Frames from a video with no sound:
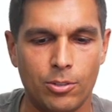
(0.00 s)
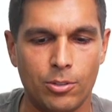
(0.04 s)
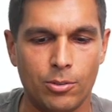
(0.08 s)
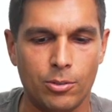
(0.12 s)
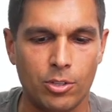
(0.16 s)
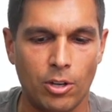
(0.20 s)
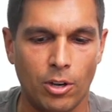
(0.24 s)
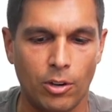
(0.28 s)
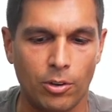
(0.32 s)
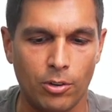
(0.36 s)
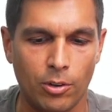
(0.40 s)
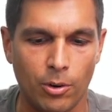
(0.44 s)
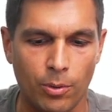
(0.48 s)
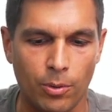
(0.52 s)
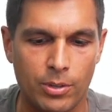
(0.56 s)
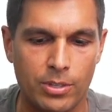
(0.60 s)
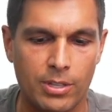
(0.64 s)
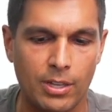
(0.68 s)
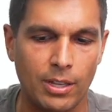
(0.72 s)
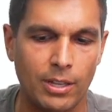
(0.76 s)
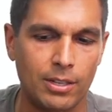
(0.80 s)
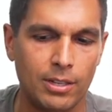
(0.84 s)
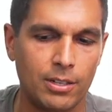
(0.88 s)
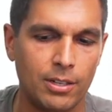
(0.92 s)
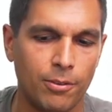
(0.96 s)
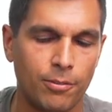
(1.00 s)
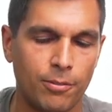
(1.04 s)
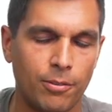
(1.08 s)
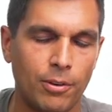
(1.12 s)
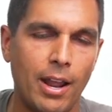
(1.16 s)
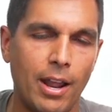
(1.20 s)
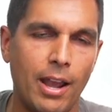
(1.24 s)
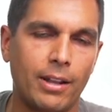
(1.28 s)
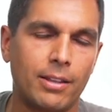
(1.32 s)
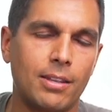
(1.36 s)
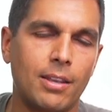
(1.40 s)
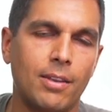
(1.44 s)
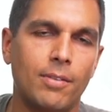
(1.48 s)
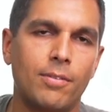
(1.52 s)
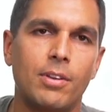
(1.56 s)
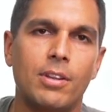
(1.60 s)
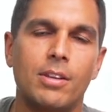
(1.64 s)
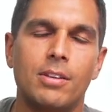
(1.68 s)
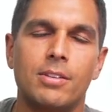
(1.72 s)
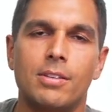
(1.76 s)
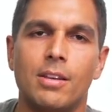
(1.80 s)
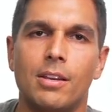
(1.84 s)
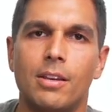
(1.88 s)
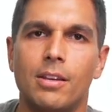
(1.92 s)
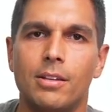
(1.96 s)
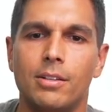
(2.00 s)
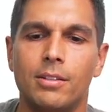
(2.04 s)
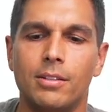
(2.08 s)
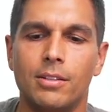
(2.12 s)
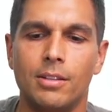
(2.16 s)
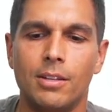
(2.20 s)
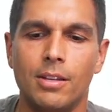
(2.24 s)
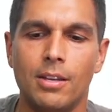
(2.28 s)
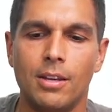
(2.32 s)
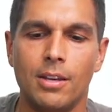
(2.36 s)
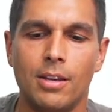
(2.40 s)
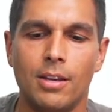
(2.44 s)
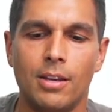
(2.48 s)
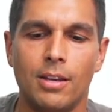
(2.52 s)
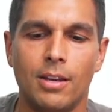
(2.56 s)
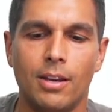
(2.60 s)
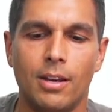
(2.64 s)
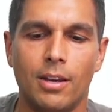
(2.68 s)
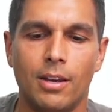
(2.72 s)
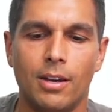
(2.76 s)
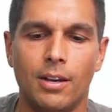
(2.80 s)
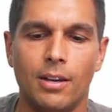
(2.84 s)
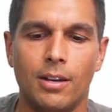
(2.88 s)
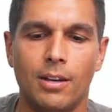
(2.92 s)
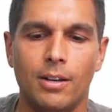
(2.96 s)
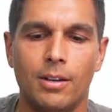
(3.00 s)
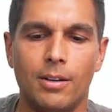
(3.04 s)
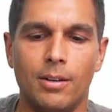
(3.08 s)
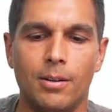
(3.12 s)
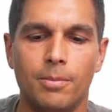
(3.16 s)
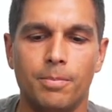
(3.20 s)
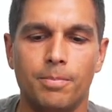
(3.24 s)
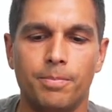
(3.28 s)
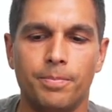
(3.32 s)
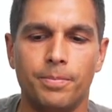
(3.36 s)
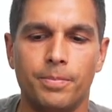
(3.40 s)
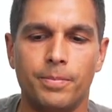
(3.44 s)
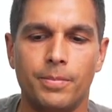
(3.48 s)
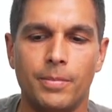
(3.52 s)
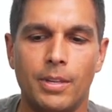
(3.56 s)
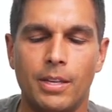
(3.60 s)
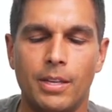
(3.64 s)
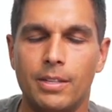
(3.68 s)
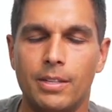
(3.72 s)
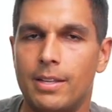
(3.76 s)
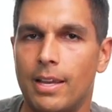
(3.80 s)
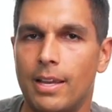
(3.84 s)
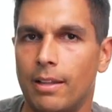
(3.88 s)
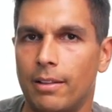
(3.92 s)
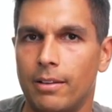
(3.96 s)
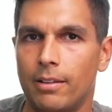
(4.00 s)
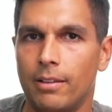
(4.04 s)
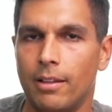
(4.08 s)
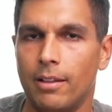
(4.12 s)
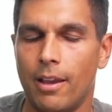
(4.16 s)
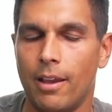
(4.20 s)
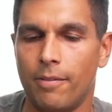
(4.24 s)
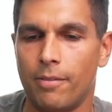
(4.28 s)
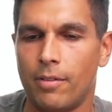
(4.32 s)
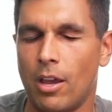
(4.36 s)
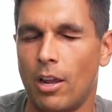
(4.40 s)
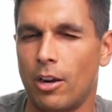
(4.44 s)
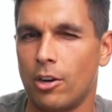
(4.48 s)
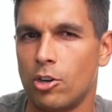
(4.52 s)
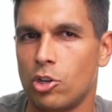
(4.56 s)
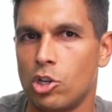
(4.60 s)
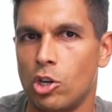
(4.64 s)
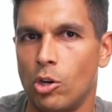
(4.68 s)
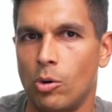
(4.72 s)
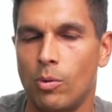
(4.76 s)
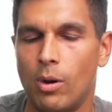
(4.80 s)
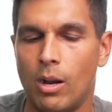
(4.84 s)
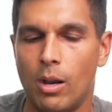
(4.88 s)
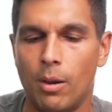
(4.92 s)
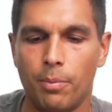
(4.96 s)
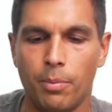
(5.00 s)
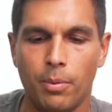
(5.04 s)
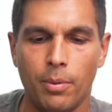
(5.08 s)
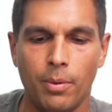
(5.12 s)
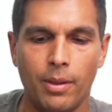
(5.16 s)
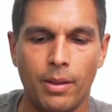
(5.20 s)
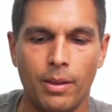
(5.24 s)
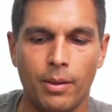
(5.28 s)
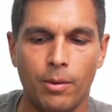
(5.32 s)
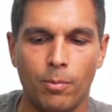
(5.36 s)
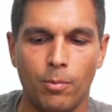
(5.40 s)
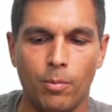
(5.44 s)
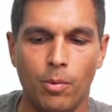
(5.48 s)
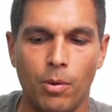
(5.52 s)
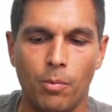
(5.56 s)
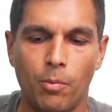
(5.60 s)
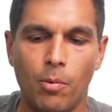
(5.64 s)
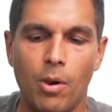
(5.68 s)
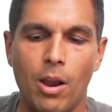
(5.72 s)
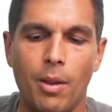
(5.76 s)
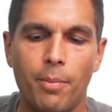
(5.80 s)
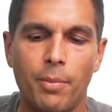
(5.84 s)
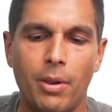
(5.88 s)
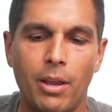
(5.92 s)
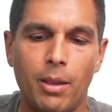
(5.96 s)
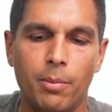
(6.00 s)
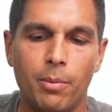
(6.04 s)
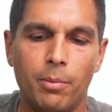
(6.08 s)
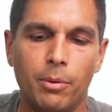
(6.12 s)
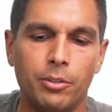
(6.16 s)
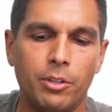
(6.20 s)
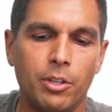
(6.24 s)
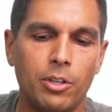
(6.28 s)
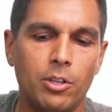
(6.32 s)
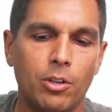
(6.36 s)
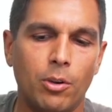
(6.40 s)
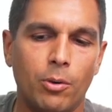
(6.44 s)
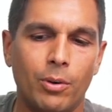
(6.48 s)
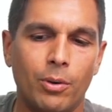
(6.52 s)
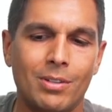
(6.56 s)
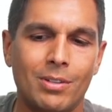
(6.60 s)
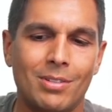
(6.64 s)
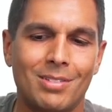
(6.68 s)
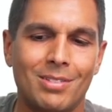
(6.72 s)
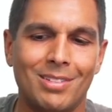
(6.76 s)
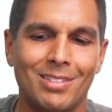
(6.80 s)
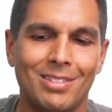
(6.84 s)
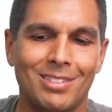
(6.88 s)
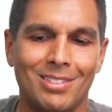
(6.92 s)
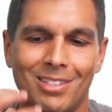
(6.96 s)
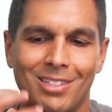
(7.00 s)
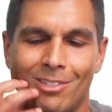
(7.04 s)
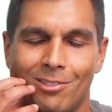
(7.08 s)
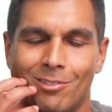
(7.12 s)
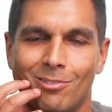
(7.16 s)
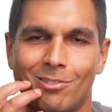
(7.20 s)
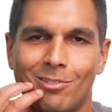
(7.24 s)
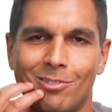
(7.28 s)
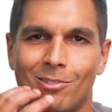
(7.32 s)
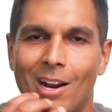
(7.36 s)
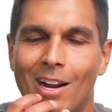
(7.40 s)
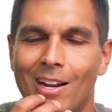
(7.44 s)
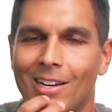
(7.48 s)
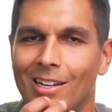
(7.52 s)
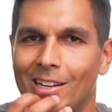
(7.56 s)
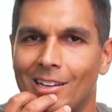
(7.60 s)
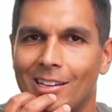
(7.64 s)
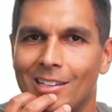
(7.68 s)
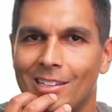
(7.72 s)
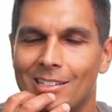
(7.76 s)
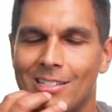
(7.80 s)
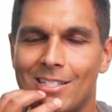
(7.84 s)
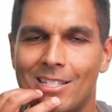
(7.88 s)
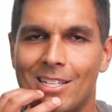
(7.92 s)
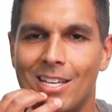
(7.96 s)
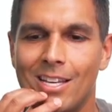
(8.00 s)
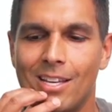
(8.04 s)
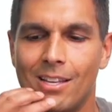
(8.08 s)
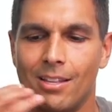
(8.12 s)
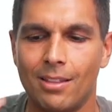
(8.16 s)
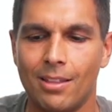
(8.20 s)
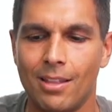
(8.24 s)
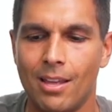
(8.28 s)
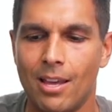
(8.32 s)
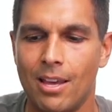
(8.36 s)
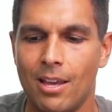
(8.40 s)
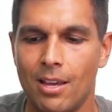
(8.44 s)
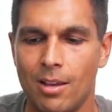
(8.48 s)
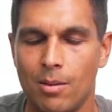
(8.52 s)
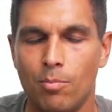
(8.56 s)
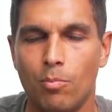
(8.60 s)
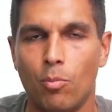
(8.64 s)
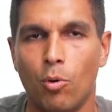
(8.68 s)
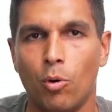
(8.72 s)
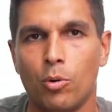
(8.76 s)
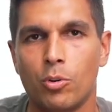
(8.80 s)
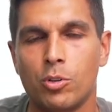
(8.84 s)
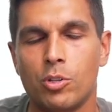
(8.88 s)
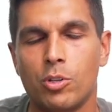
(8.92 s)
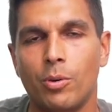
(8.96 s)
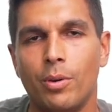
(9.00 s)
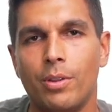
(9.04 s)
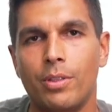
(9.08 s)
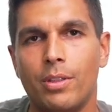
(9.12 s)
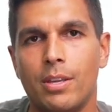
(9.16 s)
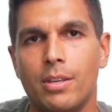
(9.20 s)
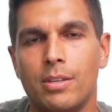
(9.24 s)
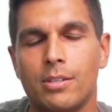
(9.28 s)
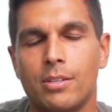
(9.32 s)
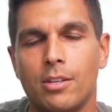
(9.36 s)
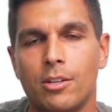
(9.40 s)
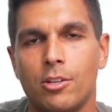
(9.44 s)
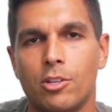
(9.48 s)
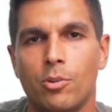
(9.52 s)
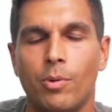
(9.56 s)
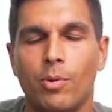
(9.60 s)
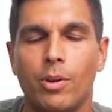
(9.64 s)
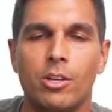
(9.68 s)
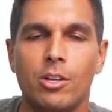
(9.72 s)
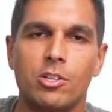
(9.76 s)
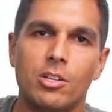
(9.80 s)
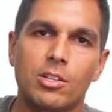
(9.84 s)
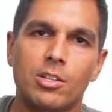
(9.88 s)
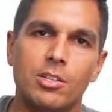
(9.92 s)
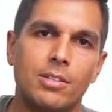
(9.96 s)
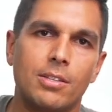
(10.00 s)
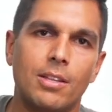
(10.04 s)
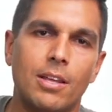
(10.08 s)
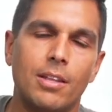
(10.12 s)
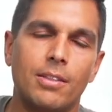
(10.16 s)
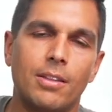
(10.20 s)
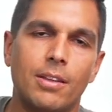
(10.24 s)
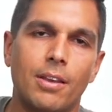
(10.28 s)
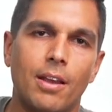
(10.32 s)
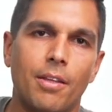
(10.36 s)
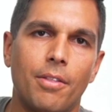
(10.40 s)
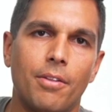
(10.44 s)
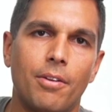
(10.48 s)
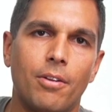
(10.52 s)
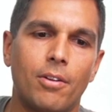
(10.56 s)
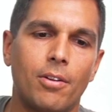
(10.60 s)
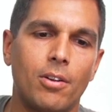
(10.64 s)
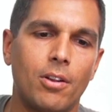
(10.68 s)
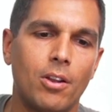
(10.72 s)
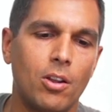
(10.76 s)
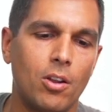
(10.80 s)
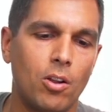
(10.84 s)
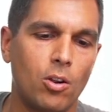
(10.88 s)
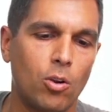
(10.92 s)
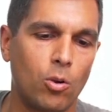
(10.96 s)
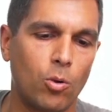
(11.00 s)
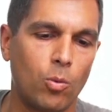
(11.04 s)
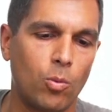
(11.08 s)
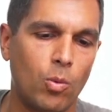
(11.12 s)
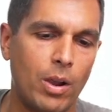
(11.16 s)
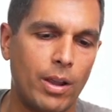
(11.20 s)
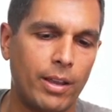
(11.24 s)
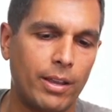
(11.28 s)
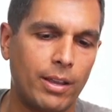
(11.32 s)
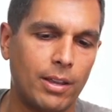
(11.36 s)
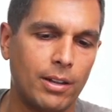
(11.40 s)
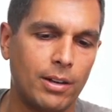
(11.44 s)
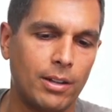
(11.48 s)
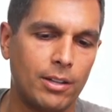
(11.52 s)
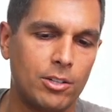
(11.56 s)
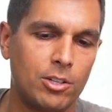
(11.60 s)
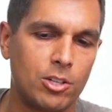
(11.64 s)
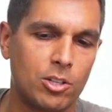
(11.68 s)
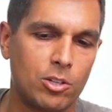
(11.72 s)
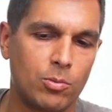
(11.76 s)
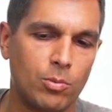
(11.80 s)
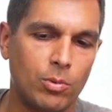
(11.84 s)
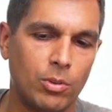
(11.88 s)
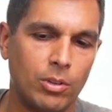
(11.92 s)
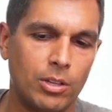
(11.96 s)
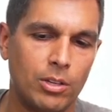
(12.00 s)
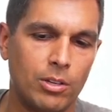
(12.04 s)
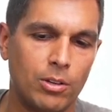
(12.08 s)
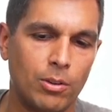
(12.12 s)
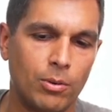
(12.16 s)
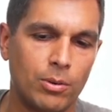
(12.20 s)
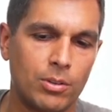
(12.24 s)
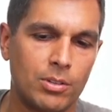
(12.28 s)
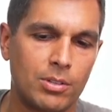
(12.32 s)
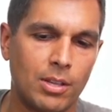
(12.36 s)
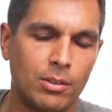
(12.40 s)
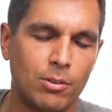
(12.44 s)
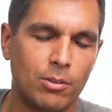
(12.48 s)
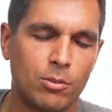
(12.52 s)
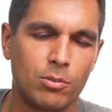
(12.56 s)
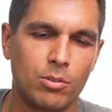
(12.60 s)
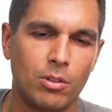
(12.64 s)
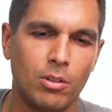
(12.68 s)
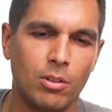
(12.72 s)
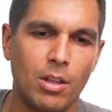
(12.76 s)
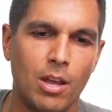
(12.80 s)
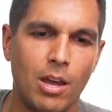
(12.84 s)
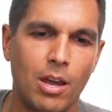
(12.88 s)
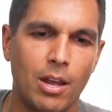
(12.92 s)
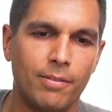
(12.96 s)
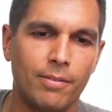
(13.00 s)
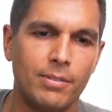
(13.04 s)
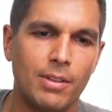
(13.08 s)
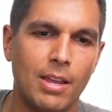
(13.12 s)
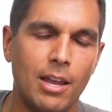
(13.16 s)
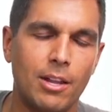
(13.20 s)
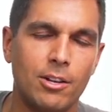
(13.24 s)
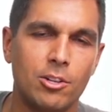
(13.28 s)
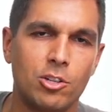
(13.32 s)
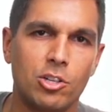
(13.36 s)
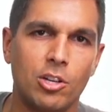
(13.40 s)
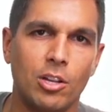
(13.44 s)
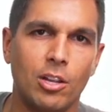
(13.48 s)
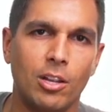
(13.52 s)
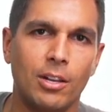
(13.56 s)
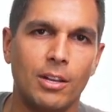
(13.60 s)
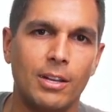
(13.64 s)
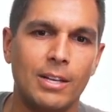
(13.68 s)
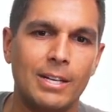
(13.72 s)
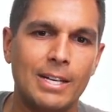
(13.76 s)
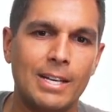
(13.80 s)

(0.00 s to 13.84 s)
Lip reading: start noticing it in different activities in daily life kind of show up. Why am I able to notice the grinding of the teeth more so in these situations than the other? Or why can I just really notice that there's a lot of tension